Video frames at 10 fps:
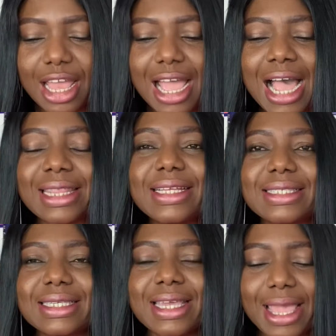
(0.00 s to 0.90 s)
and its
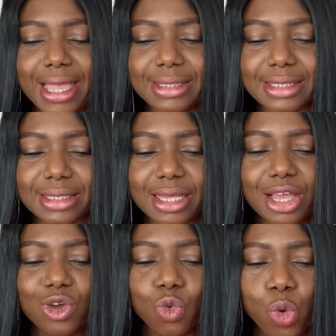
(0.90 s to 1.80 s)
gates,
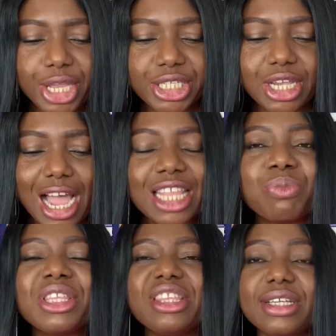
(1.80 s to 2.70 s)
which had
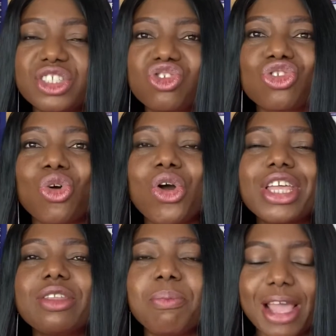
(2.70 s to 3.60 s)
been
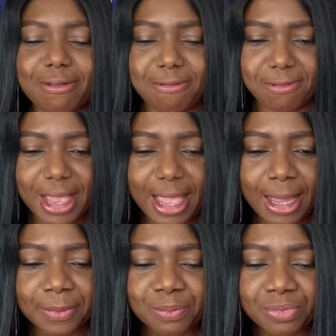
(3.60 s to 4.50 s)
destroyed by fire.
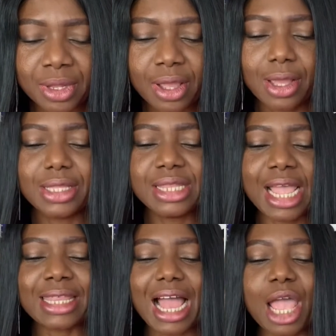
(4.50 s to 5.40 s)

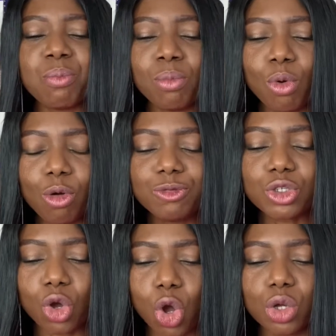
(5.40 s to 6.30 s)
Then I moved
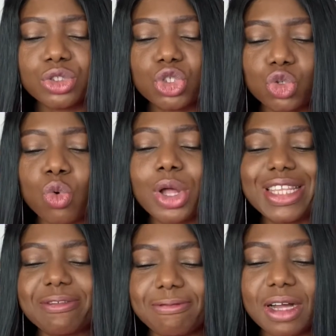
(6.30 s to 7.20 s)
on toward the
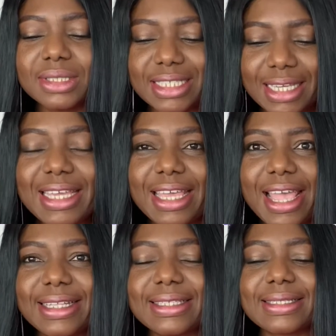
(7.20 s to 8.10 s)
fountain
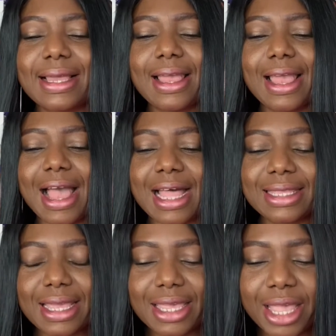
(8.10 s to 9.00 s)
gate and the
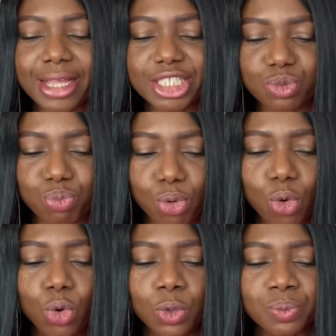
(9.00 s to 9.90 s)
king's
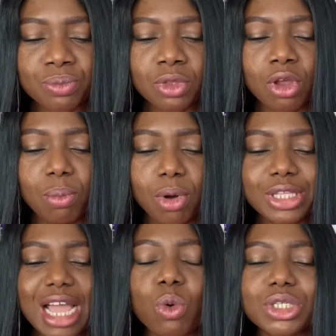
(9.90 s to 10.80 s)
pool, but
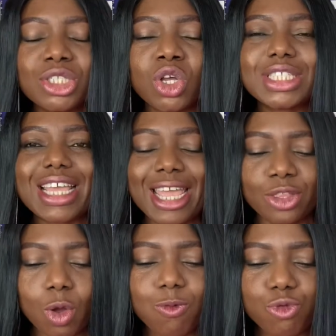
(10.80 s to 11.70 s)
there was not
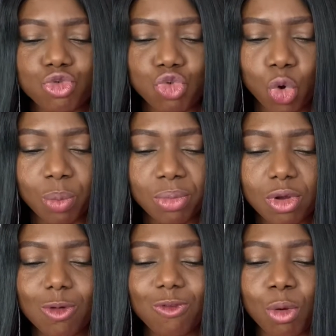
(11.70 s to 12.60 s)
enough room
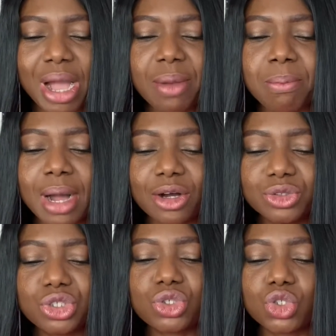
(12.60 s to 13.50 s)
for my
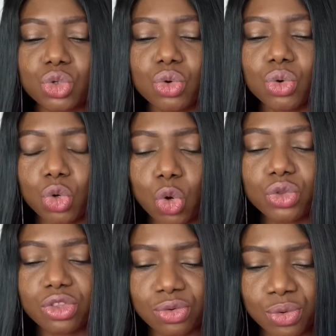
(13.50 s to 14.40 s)
mount to go
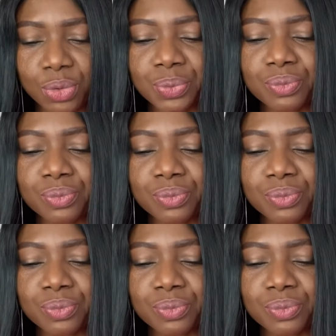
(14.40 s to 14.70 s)
through.